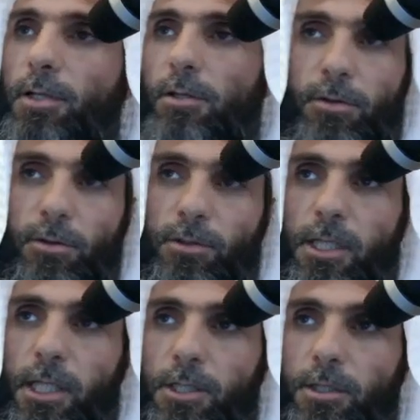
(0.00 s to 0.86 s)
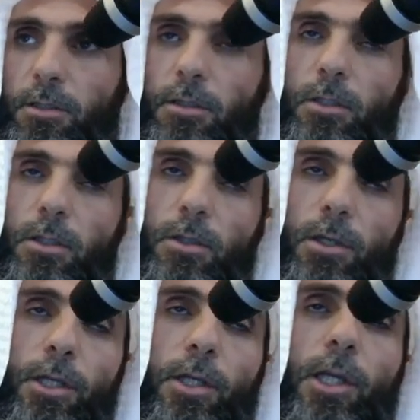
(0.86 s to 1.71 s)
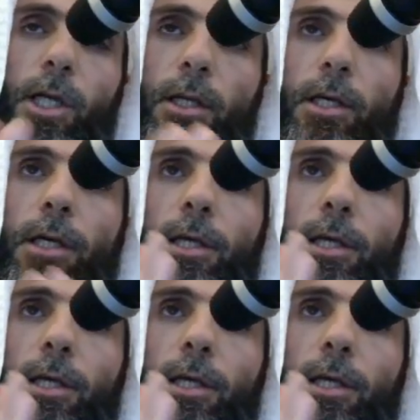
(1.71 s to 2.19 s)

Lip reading: There is authentication and